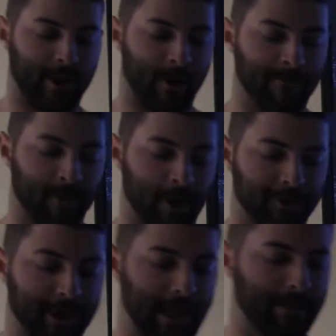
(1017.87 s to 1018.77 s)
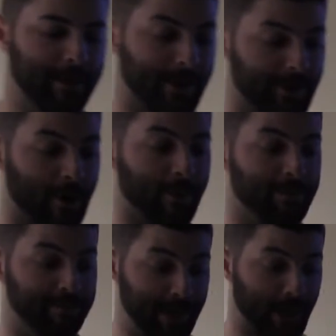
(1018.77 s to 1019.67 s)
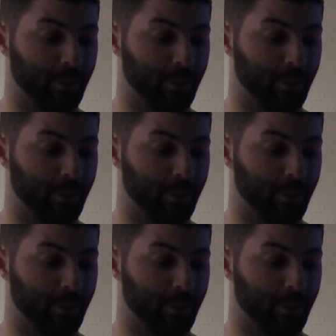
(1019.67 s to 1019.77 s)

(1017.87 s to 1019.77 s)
our football team does their big